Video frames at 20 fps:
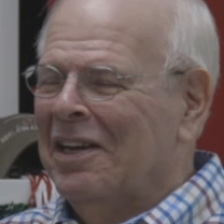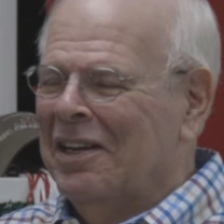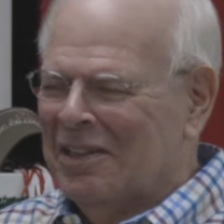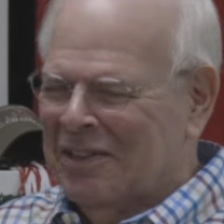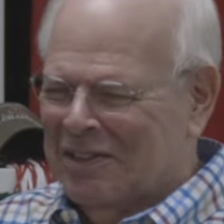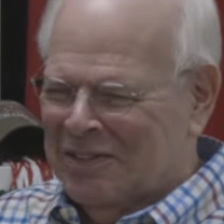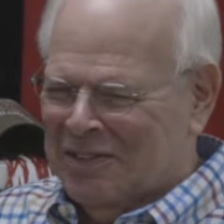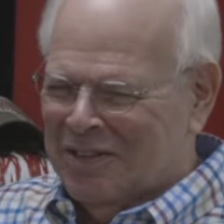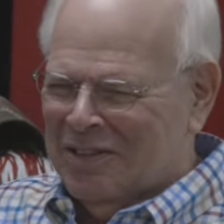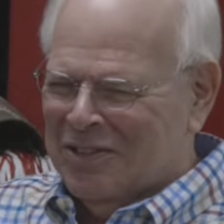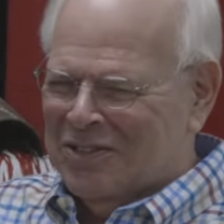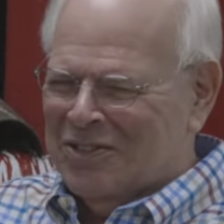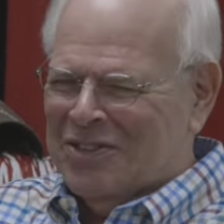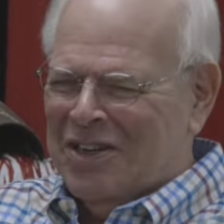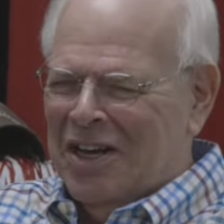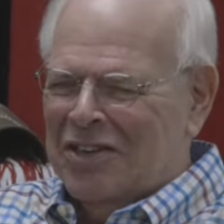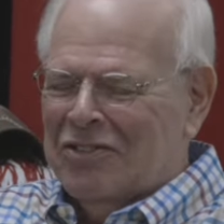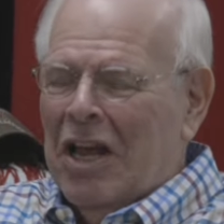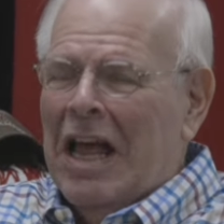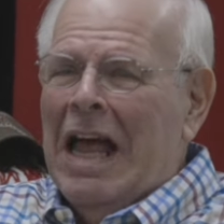to
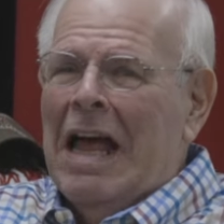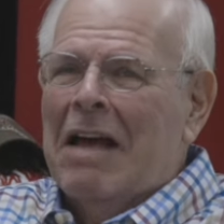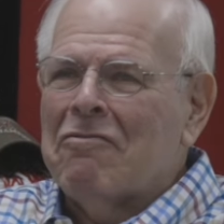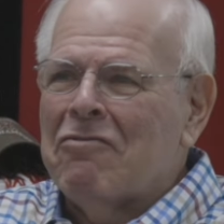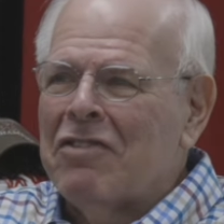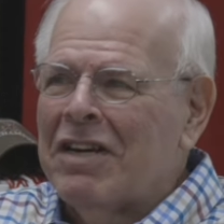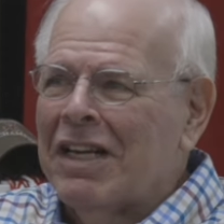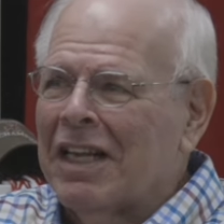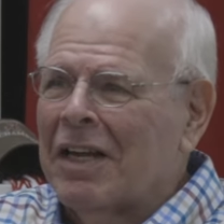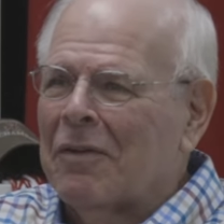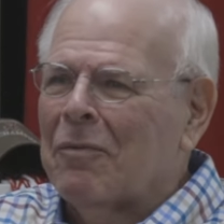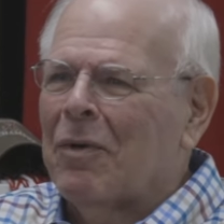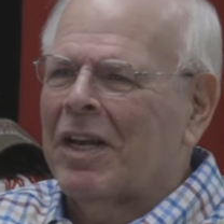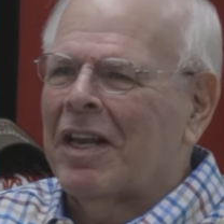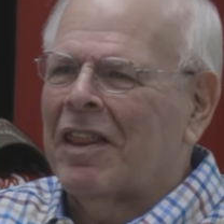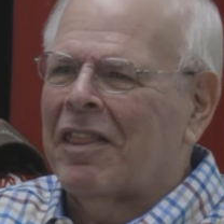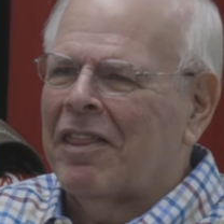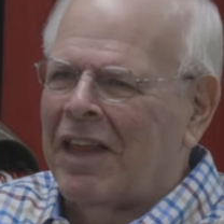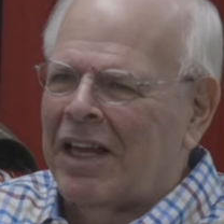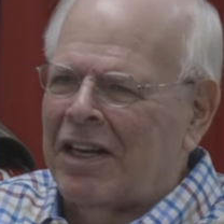discuss. Really,
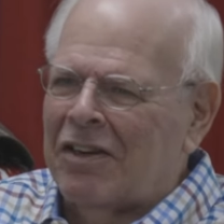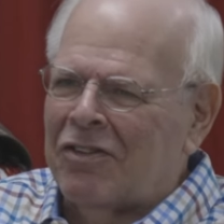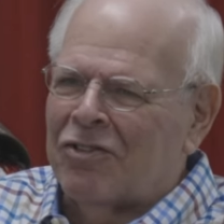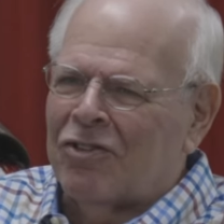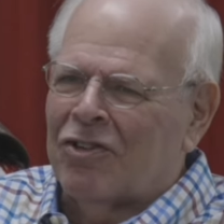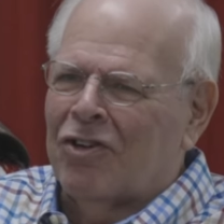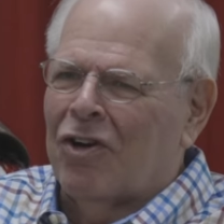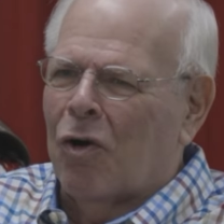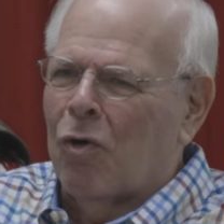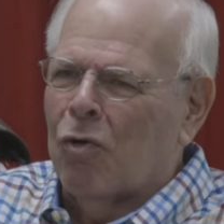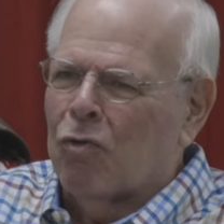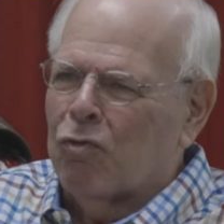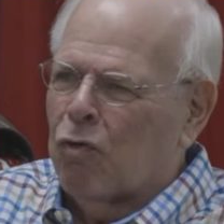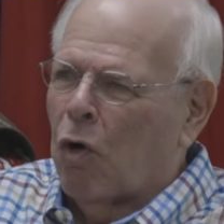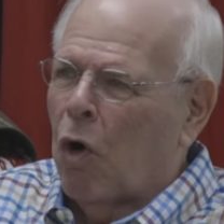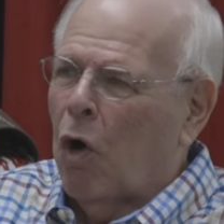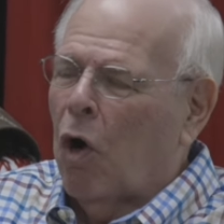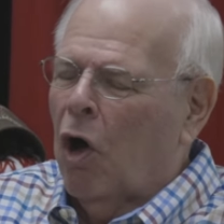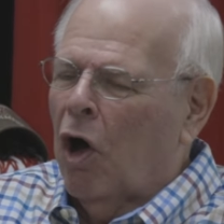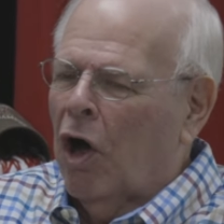when things go
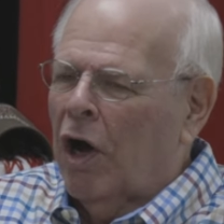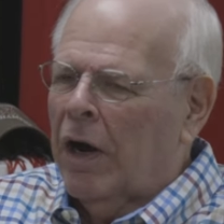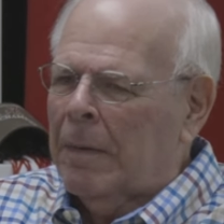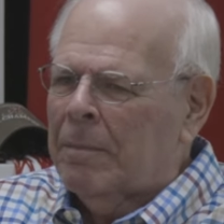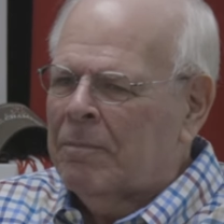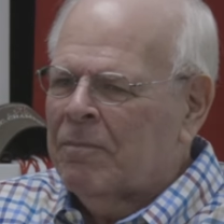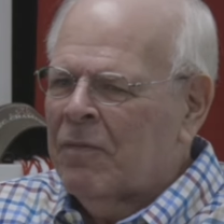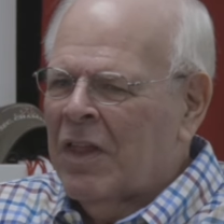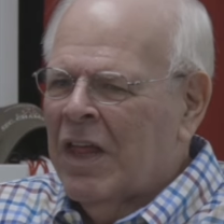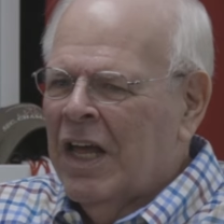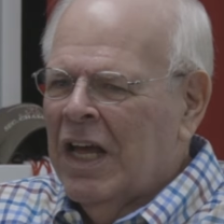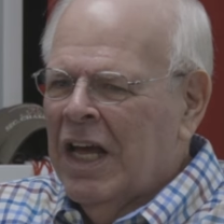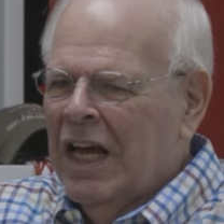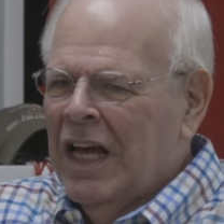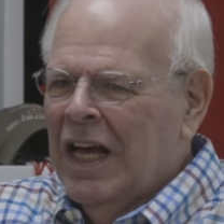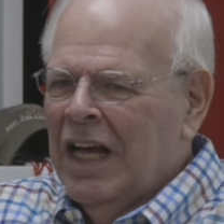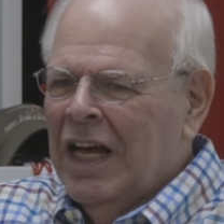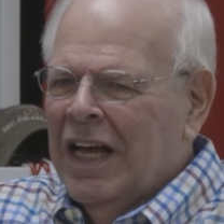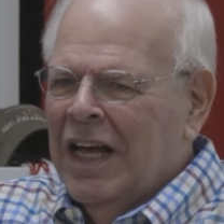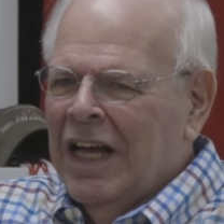wrong,
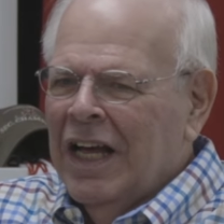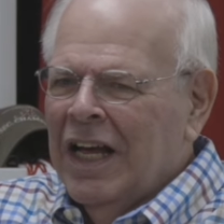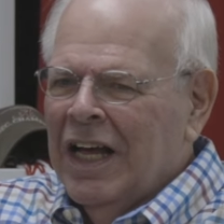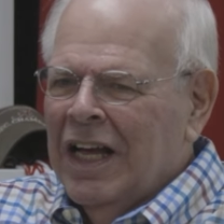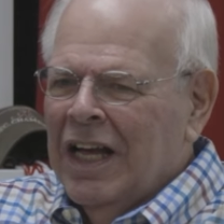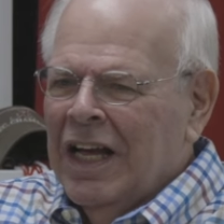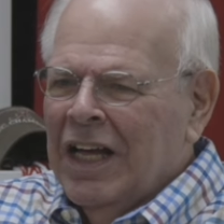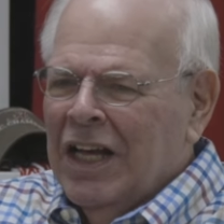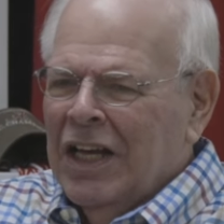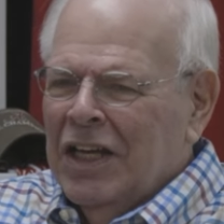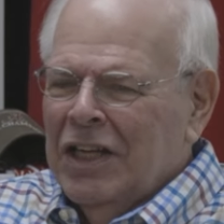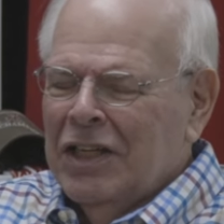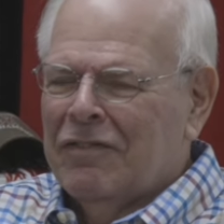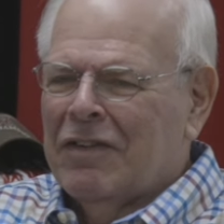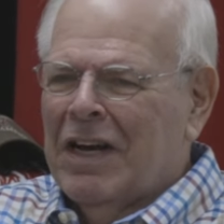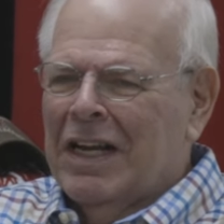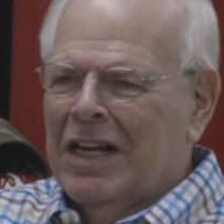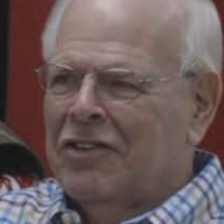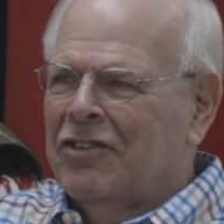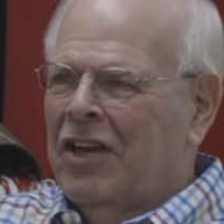
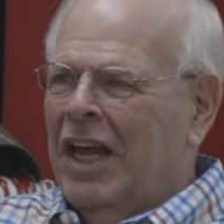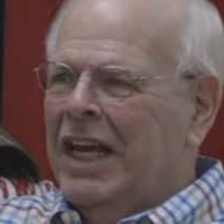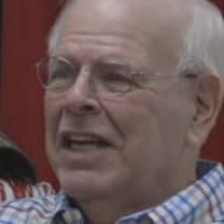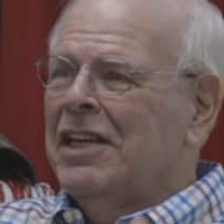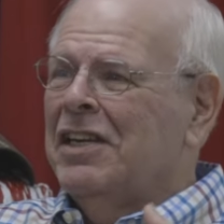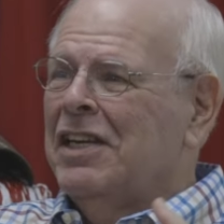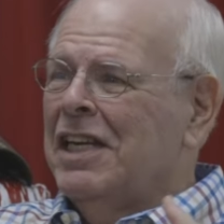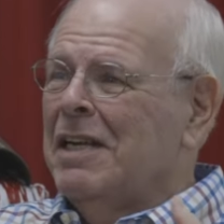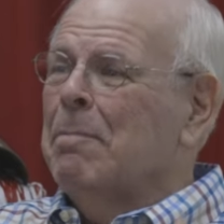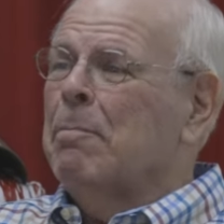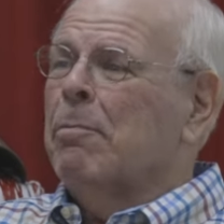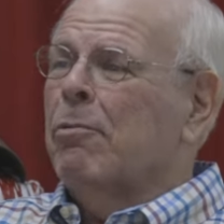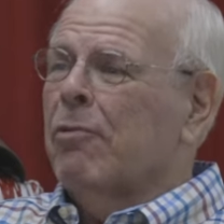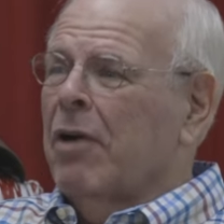you've got to take a deep